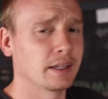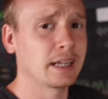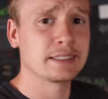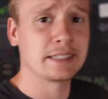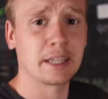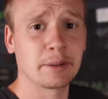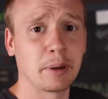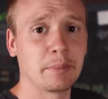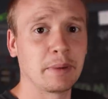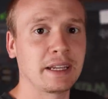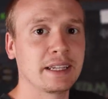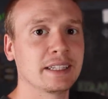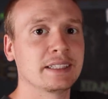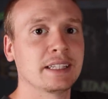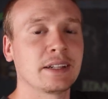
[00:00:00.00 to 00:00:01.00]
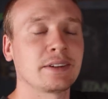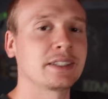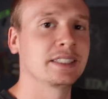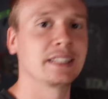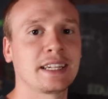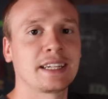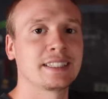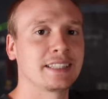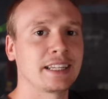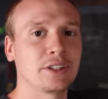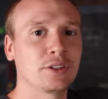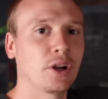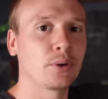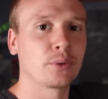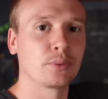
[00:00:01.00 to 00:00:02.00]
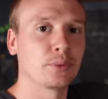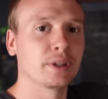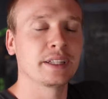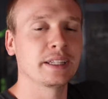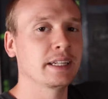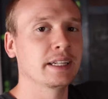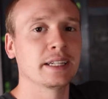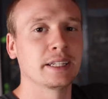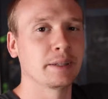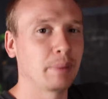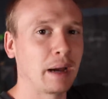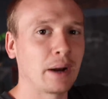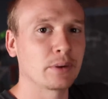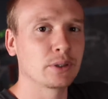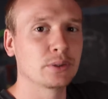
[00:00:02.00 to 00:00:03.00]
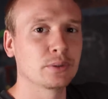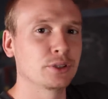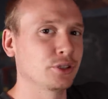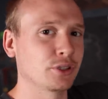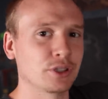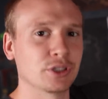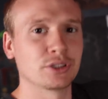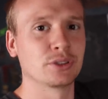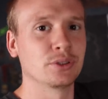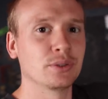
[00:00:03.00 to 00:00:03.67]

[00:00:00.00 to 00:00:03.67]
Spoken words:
The nice thing about making a tillering stick is that you don't really need any power tools. You can just